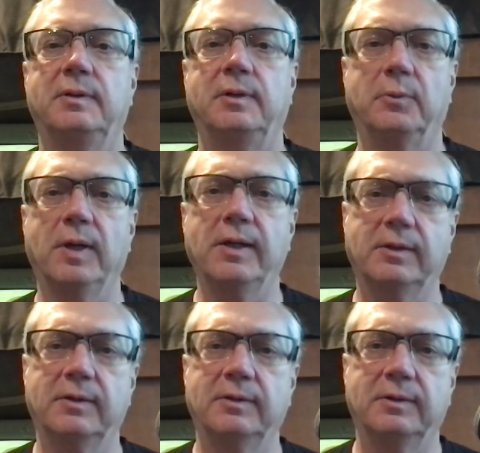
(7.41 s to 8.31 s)

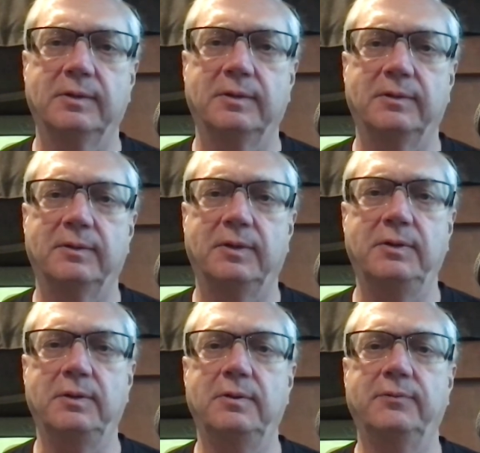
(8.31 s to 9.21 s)
direct to
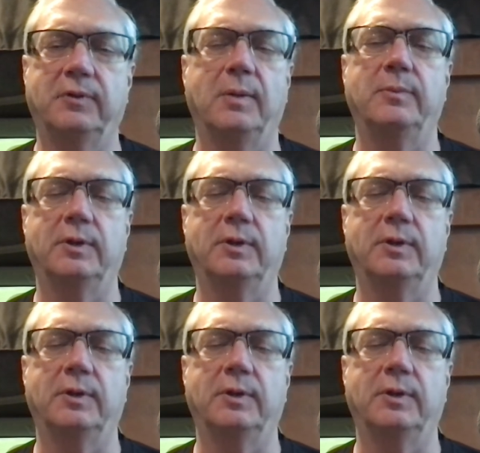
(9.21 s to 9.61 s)
you from the